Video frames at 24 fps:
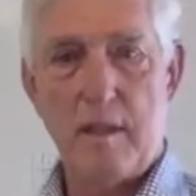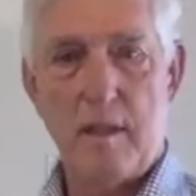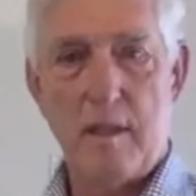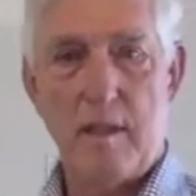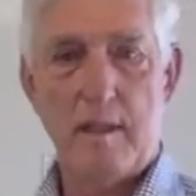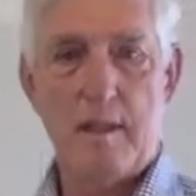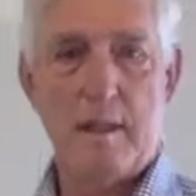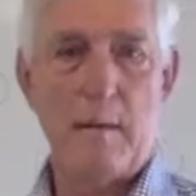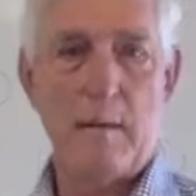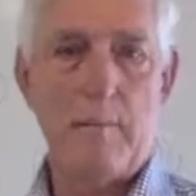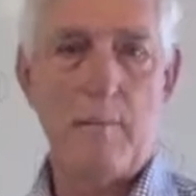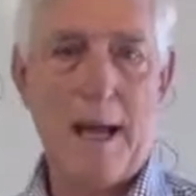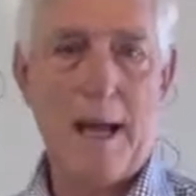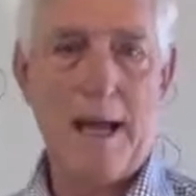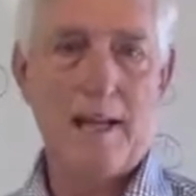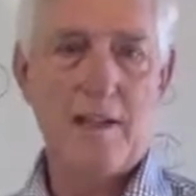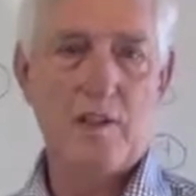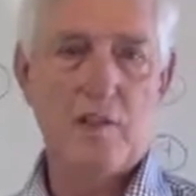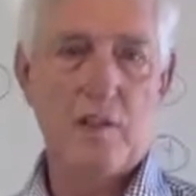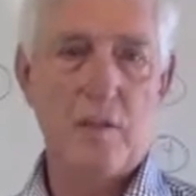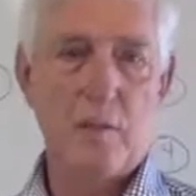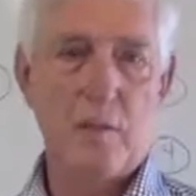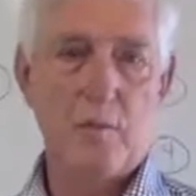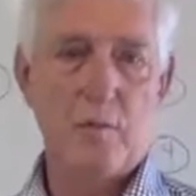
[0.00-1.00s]
a
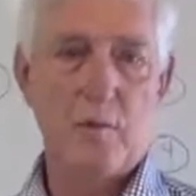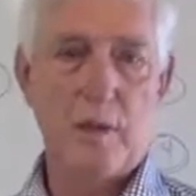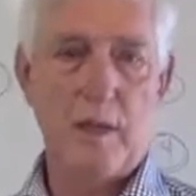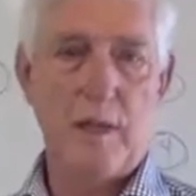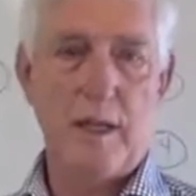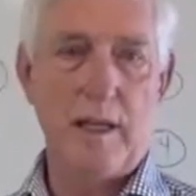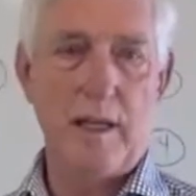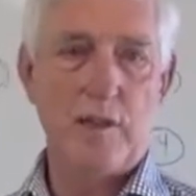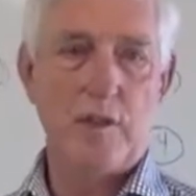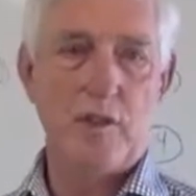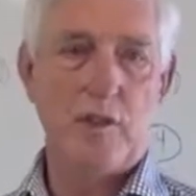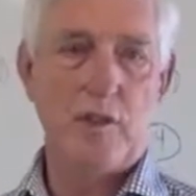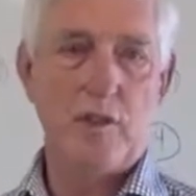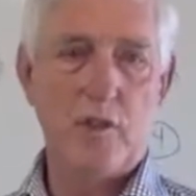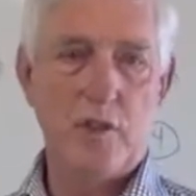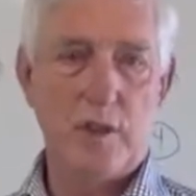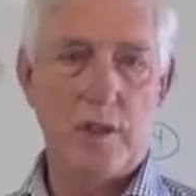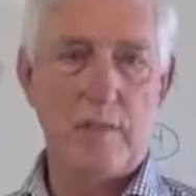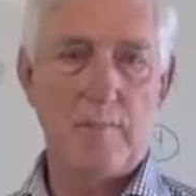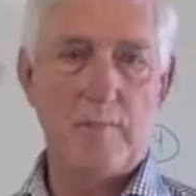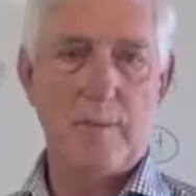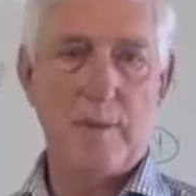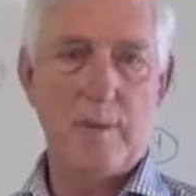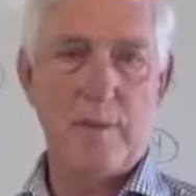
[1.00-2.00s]
compassionate
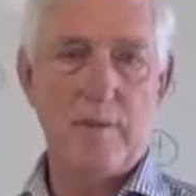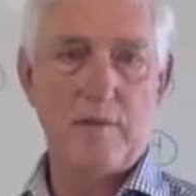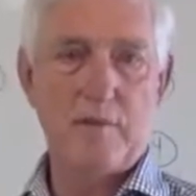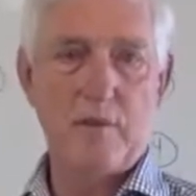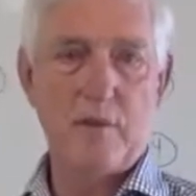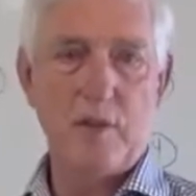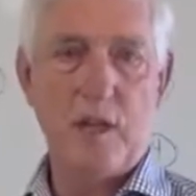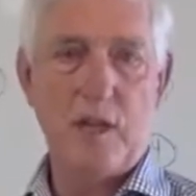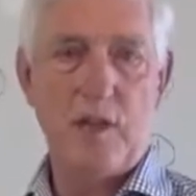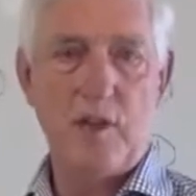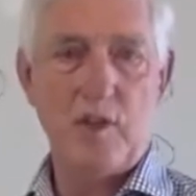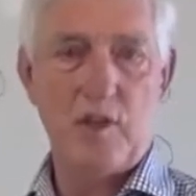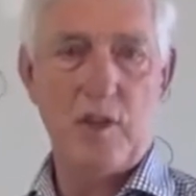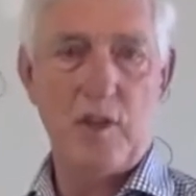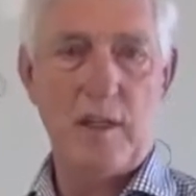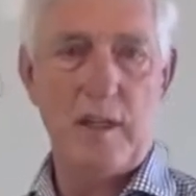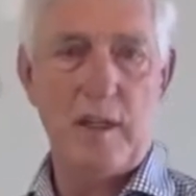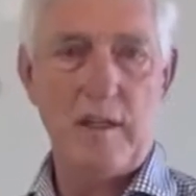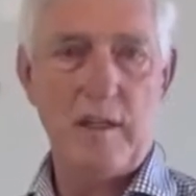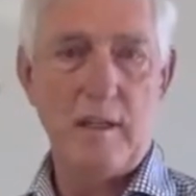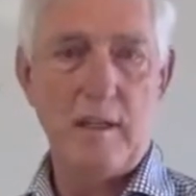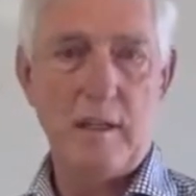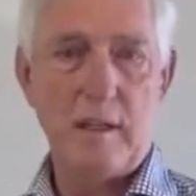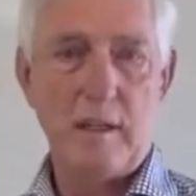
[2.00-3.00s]
relationship of
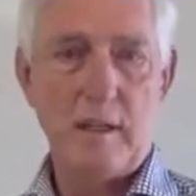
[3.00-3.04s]
changing